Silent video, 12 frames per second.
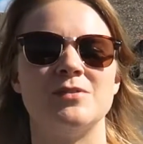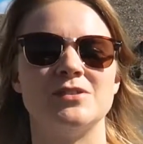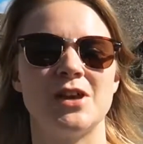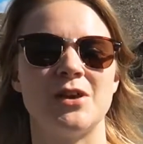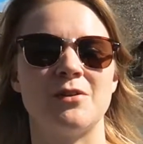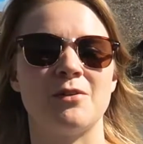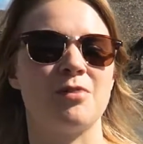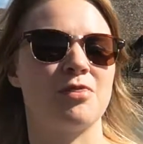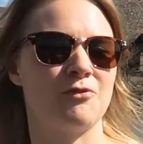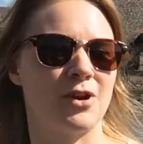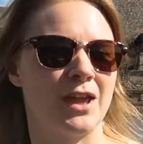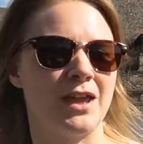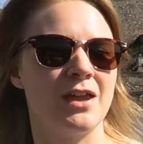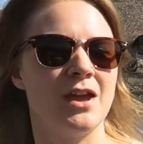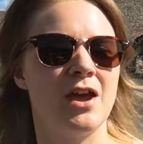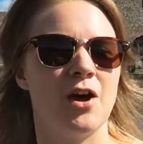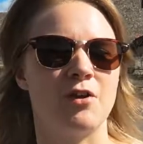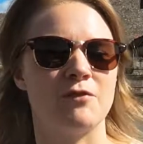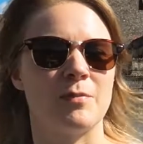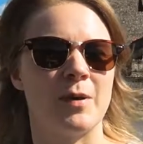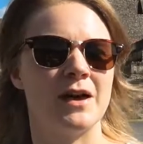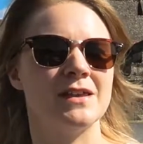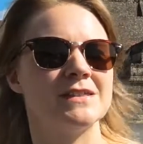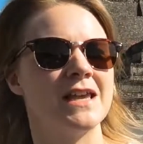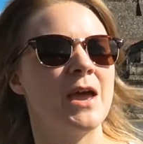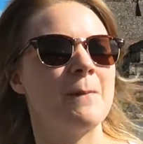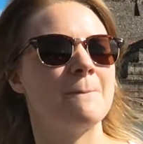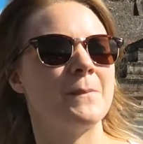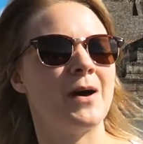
zone 3 off the bus.